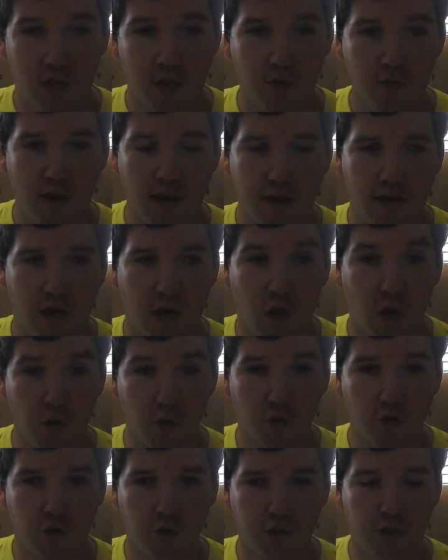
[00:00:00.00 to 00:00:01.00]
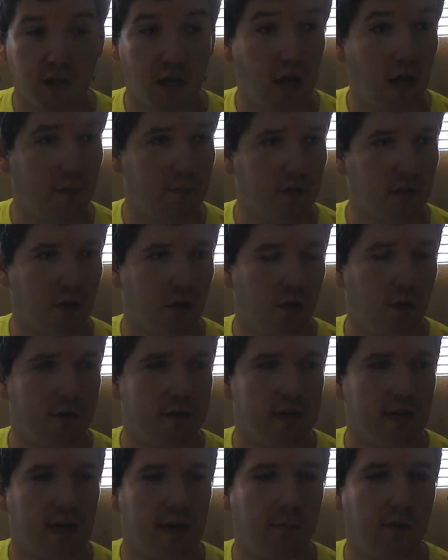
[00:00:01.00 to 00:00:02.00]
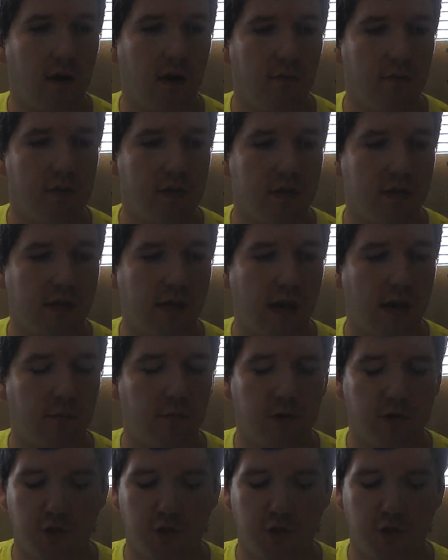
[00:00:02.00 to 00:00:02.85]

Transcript: You had other good common cards that came out of this set,